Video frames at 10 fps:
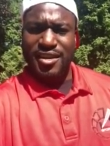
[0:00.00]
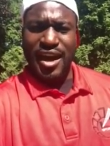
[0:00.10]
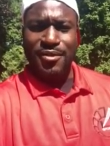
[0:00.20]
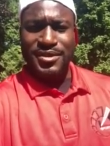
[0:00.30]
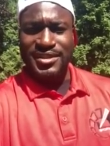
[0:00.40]

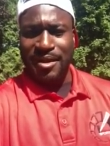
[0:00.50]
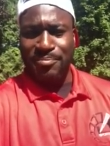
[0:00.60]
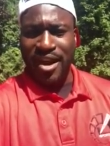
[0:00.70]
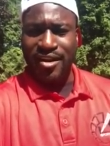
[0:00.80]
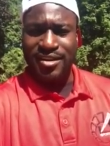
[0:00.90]
Hey, what's up,
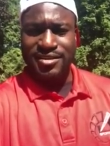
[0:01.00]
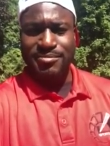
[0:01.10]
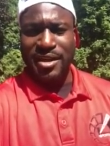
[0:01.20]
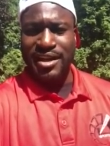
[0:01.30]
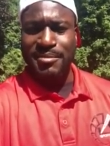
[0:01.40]
parents?
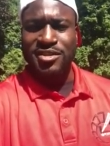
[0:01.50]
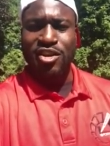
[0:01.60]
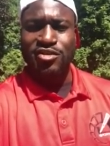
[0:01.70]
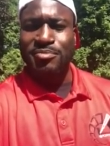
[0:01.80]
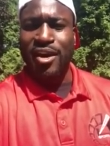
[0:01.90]
My name is
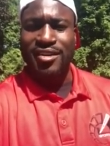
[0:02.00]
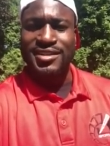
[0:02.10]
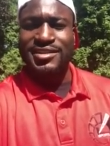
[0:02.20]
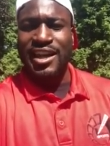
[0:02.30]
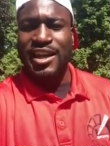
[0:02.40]
Coach
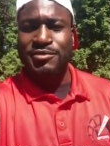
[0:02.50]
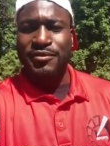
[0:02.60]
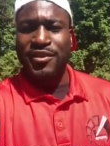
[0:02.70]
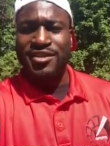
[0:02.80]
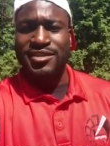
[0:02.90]
Markus
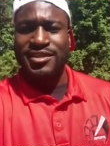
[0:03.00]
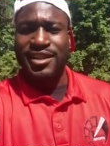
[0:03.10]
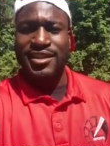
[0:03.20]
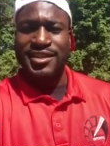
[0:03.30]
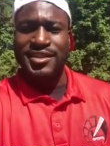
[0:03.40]
with
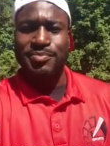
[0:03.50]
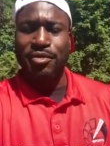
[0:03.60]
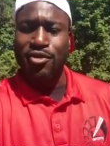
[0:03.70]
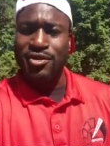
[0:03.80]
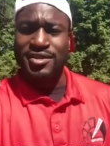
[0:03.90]
Versatility
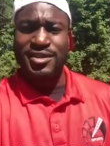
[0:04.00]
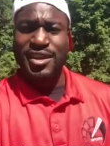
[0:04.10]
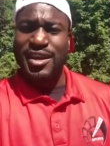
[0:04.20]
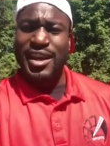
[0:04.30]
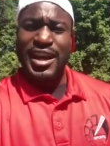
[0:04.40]
Sports,
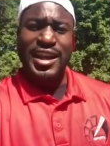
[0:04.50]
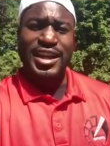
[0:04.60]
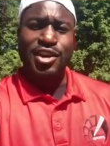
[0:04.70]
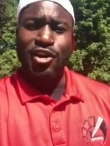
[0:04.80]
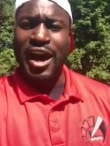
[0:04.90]
and I
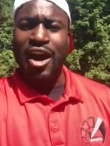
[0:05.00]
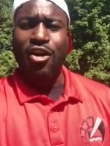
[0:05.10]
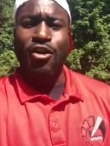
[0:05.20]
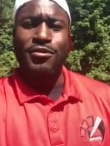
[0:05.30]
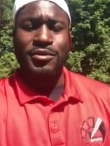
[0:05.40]
know
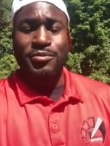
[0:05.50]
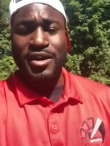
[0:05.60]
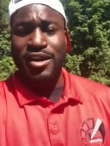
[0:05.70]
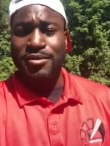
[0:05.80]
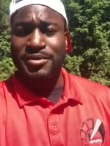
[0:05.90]
how
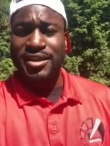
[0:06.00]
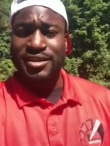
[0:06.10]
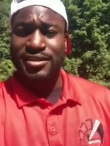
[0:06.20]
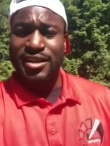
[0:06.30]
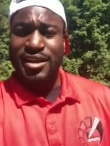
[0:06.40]

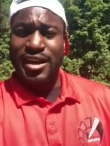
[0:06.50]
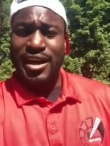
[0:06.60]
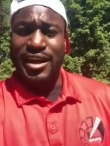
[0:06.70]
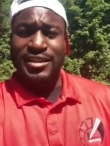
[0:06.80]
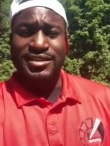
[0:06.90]
overwhelming
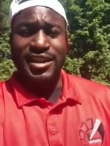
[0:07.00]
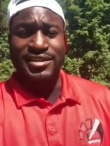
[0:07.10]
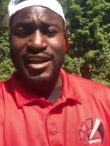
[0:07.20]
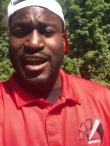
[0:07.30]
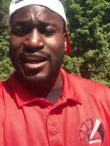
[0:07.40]
and
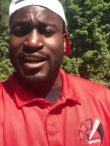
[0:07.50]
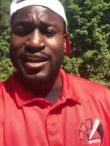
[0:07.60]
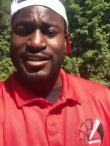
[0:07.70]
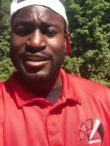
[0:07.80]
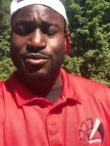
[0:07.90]
such a
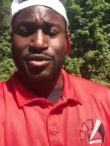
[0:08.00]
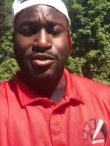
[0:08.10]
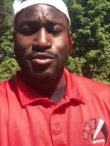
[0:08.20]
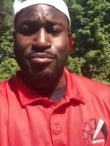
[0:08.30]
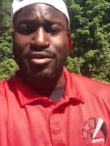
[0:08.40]
headache that the
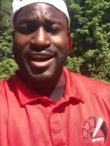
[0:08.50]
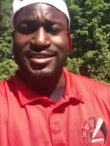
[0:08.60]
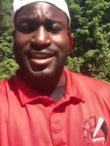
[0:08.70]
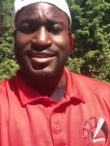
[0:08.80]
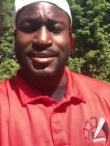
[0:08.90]
recruiting
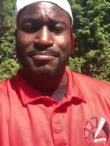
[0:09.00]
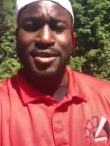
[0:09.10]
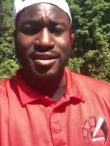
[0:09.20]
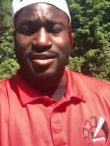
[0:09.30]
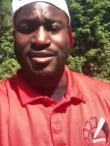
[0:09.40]
process can
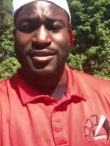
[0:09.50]
be.